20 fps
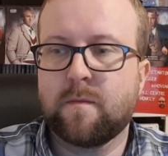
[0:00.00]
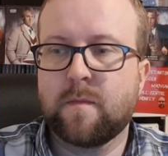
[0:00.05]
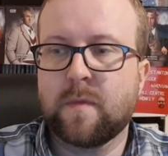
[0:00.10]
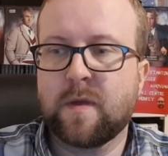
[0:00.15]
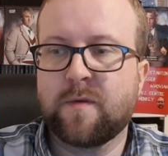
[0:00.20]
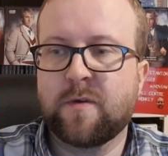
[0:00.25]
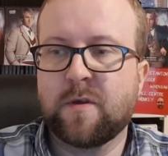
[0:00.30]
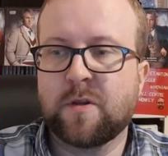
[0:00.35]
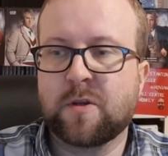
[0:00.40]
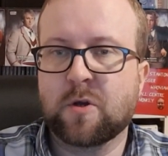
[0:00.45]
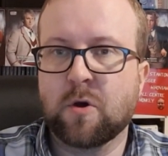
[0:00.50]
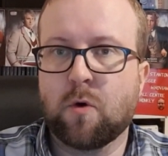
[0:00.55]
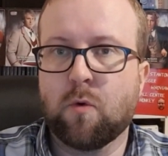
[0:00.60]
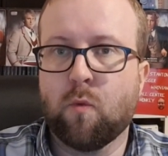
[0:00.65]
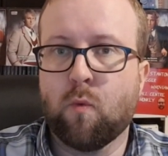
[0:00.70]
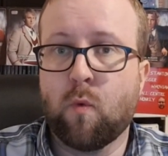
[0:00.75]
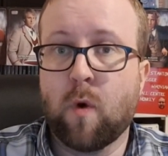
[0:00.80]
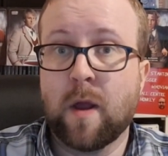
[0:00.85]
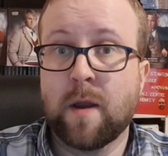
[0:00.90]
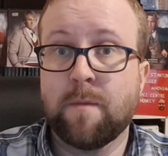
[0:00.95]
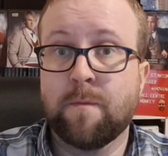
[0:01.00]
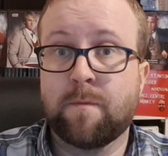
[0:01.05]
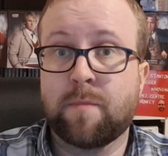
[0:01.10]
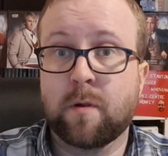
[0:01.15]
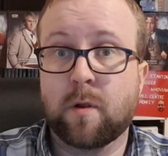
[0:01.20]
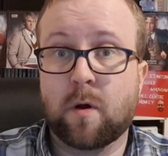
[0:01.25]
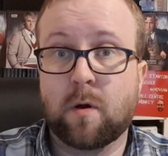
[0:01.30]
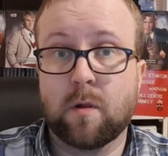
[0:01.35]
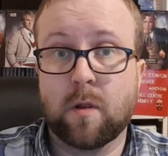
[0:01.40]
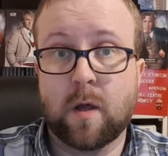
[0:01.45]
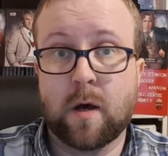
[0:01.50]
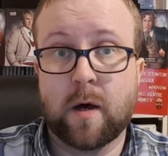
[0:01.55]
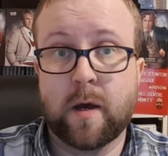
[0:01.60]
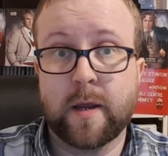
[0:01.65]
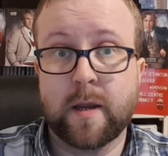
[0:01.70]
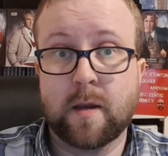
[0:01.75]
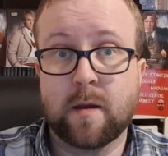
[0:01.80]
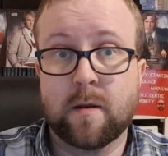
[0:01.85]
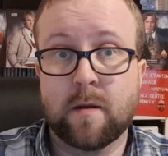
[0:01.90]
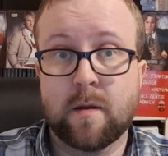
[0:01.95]
If you've got one plot
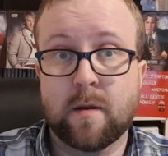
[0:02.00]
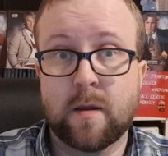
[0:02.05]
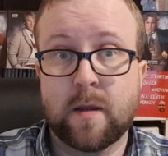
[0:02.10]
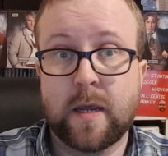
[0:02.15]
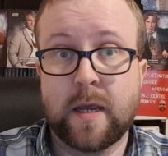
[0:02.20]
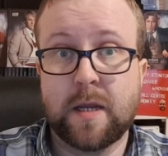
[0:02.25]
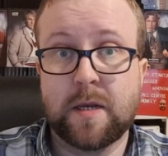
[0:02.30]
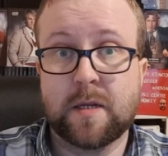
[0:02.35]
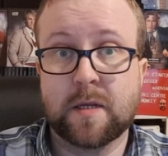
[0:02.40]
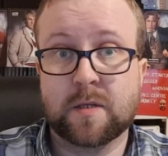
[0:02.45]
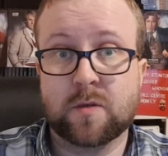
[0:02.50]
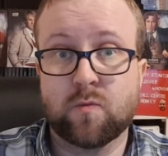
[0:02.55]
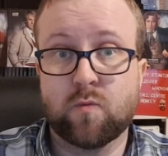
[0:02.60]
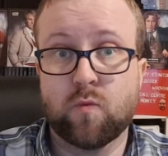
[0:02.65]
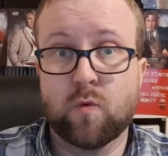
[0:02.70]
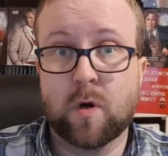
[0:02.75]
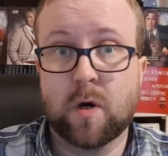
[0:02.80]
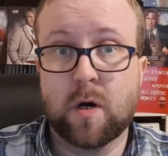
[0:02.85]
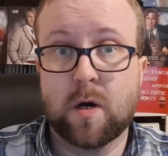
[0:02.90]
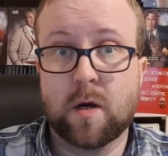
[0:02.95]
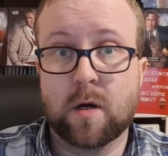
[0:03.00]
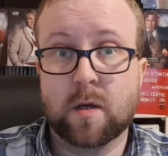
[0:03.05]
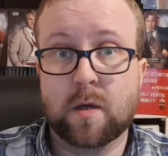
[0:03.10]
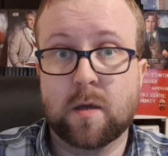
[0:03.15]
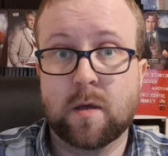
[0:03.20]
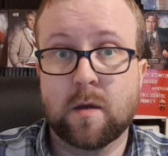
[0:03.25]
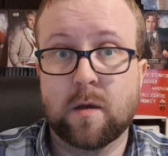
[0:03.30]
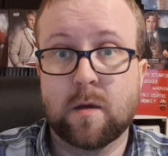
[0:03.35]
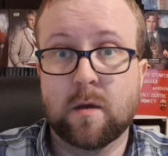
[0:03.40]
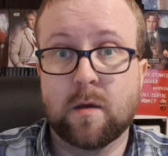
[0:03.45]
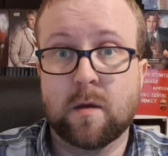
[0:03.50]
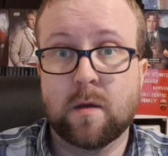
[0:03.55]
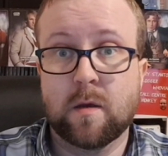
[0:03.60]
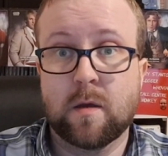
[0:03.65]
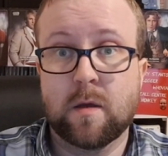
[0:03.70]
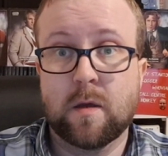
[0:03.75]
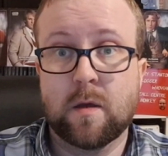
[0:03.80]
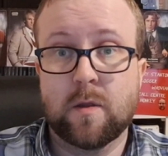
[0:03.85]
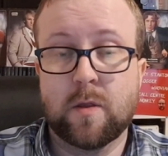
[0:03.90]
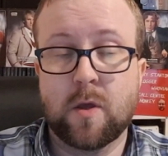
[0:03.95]
line, it doesn't work.
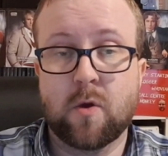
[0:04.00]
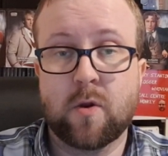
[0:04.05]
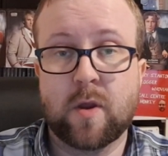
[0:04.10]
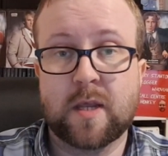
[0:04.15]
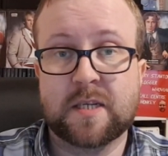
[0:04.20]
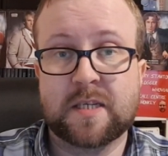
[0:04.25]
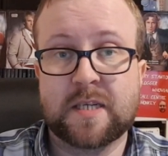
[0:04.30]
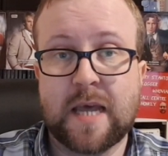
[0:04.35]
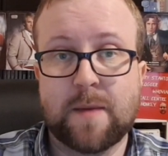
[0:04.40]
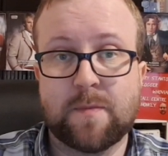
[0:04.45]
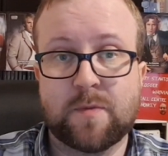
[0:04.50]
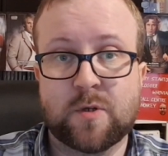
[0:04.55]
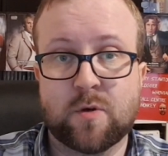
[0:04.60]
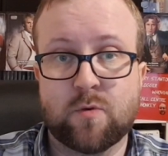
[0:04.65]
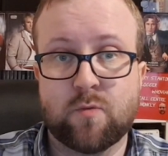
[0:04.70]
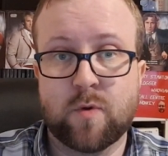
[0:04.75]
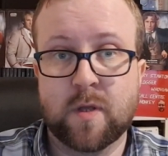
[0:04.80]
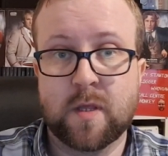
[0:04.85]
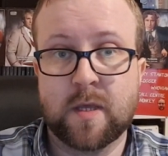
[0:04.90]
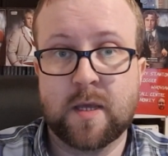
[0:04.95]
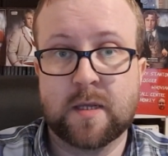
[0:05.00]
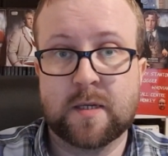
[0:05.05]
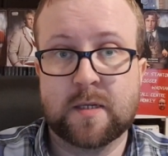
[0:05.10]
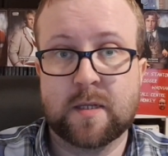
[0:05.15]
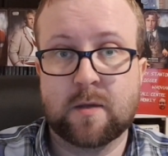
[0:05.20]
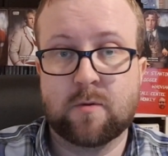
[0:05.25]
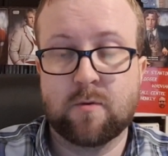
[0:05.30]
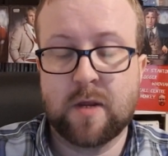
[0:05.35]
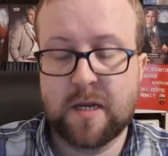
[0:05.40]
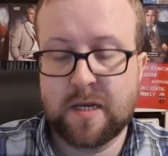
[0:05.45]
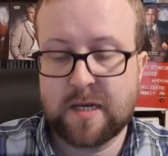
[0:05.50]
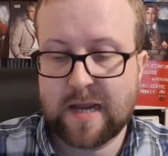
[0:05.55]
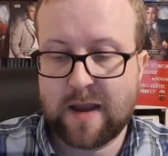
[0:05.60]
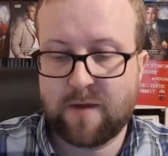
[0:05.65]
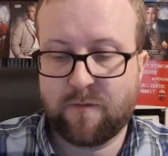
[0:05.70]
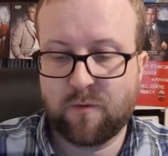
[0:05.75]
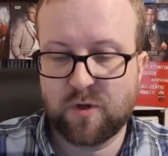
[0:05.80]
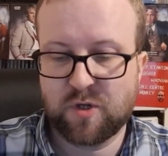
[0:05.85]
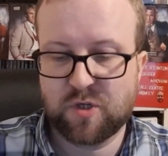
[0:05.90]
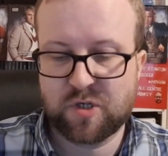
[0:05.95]
The only exception really is the Green
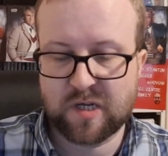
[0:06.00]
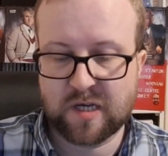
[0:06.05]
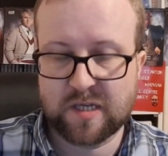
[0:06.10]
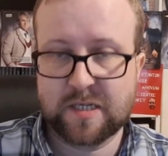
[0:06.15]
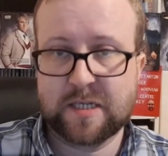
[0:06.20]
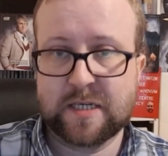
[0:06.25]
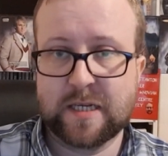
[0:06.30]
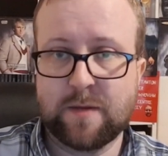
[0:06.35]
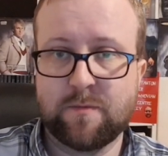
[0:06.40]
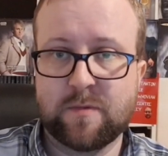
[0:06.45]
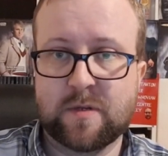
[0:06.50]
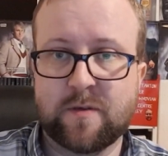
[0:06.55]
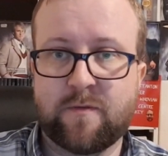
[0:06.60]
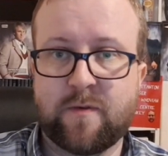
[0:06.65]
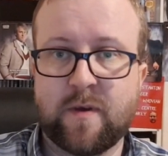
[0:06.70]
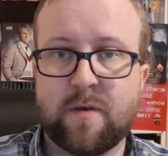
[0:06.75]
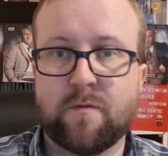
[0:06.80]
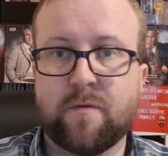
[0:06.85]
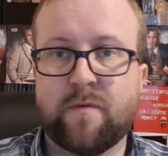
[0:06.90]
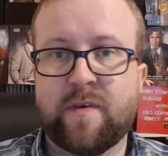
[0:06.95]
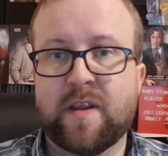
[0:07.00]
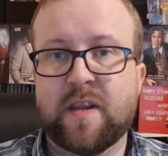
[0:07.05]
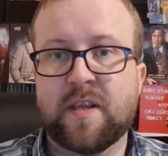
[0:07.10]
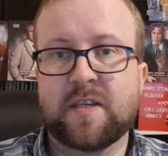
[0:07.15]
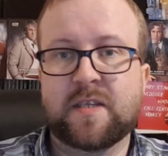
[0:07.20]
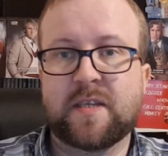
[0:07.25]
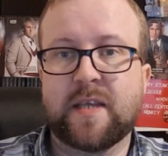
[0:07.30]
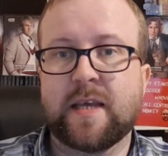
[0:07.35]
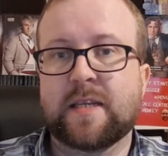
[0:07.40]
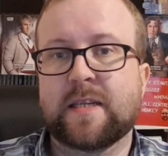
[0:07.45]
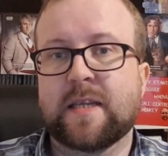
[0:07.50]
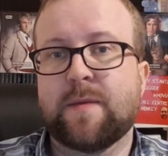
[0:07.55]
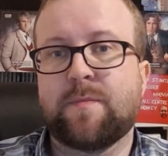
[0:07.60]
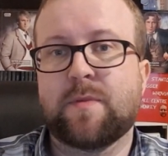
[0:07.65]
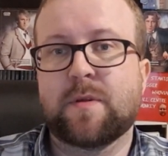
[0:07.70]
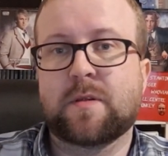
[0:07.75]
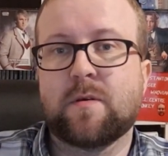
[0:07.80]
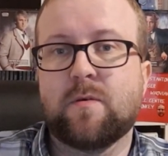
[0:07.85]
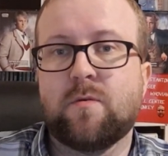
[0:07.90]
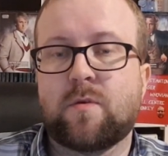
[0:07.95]
Death, which does seem to fit within its six
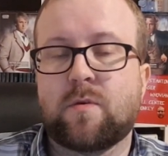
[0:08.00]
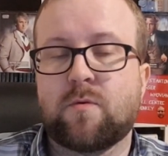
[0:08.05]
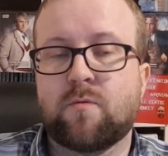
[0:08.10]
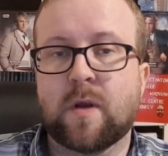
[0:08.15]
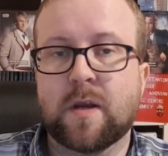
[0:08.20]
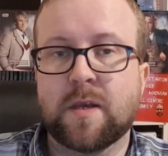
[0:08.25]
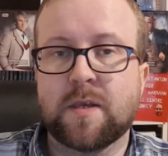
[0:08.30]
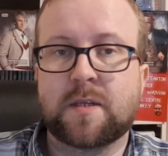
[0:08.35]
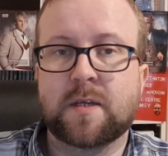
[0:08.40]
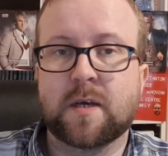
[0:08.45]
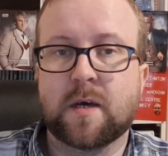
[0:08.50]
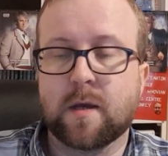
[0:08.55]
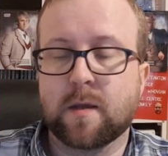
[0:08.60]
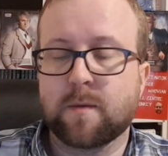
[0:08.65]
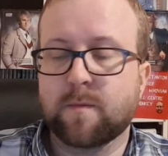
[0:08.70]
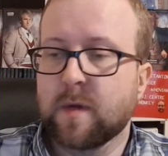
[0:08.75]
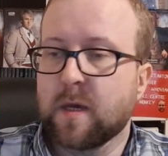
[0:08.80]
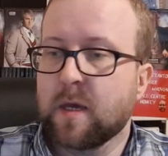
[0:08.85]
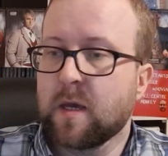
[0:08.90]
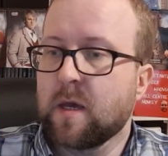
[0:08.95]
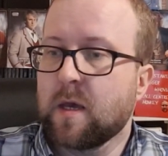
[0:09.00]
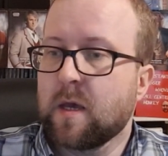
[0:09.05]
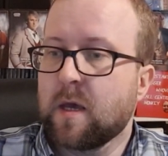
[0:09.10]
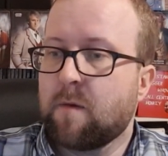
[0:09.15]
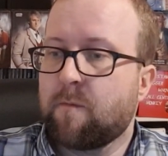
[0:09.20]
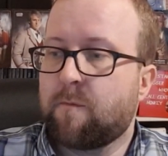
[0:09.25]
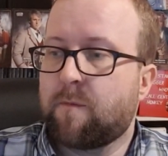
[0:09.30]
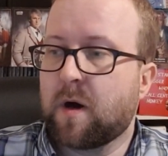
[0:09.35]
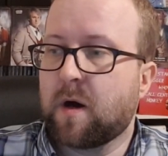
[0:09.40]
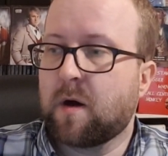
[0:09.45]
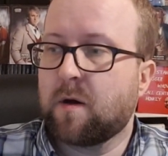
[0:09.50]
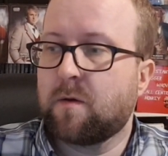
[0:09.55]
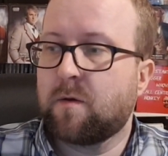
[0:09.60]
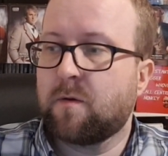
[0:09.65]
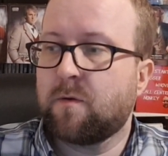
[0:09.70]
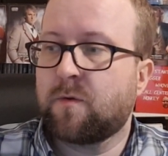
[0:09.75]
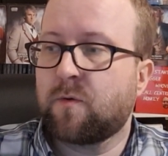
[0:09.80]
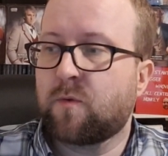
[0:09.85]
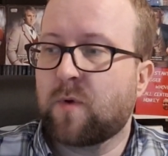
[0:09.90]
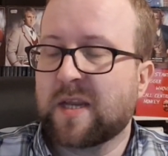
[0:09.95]
episode runtime. But
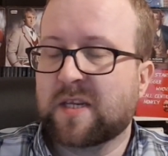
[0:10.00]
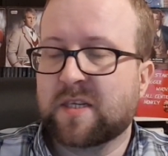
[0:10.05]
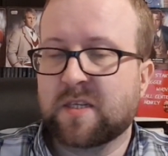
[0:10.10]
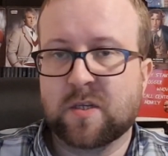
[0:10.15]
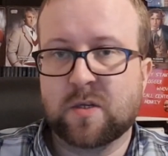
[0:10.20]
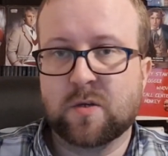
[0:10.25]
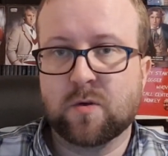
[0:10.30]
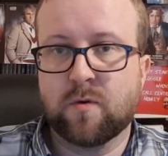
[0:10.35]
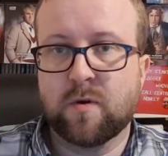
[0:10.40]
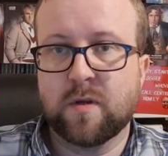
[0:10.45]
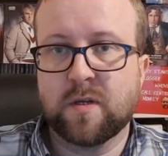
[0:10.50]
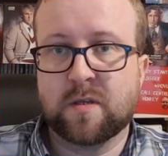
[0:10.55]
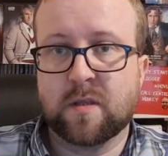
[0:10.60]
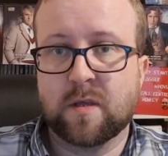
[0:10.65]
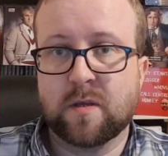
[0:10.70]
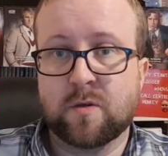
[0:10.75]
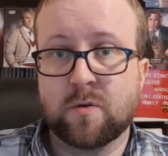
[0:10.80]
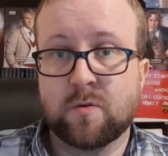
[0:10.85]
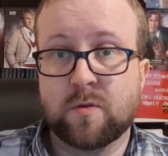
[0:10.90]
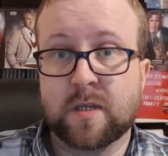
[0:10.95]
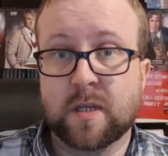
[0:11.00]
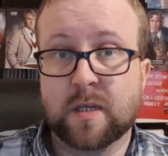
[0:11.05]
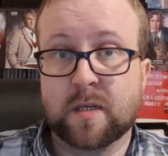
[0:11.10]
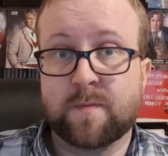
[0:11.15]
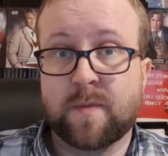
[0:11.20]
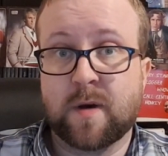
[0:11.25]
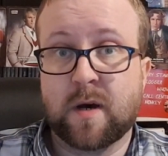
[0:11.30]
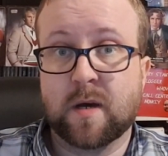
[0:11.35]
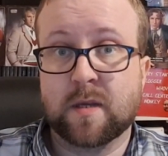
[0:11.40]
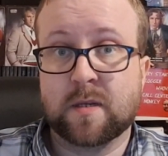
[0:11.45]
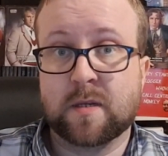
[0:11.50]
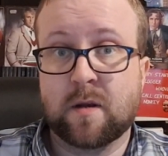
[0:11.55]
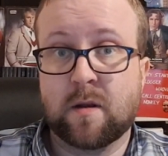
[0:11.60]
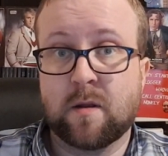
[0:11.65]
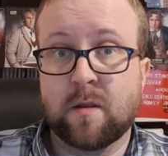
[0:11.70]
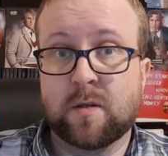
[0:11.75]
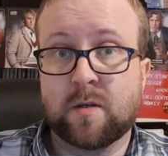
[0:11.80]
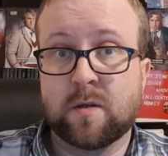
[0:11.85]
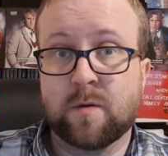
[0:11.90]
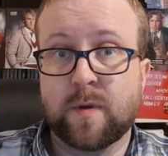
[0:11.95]
the rest of the stories that do six parts are a
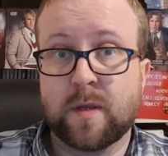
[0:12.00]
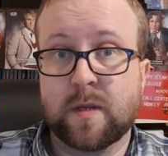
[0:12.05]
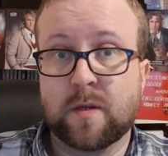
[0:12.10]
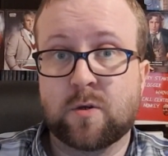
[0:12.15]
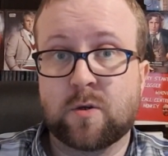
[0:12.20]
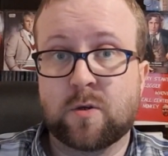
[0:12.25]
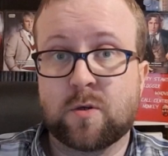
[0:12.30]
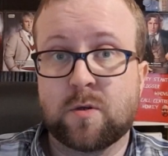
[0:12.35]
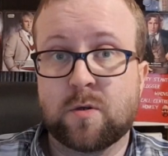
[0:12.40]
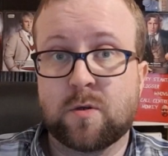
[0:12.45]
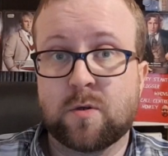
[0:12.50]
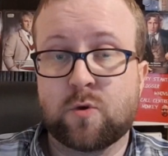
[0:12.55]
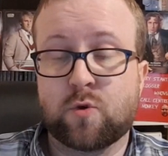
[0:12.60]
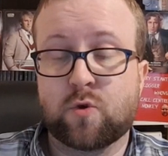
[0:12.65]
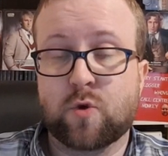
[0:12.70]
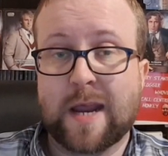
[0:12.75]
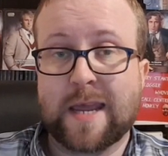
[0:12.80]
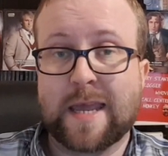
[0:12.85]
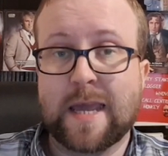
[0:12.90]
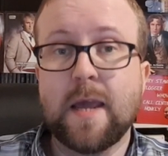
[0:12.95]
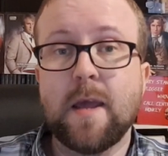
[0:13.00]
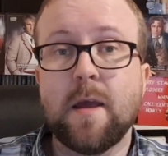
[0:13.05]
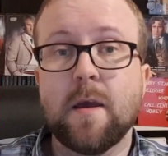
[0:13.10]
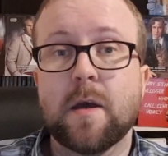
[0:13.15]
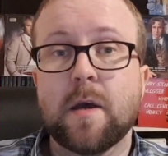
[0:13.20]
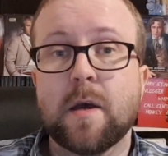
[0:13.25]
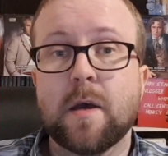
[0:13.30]
little bit draggy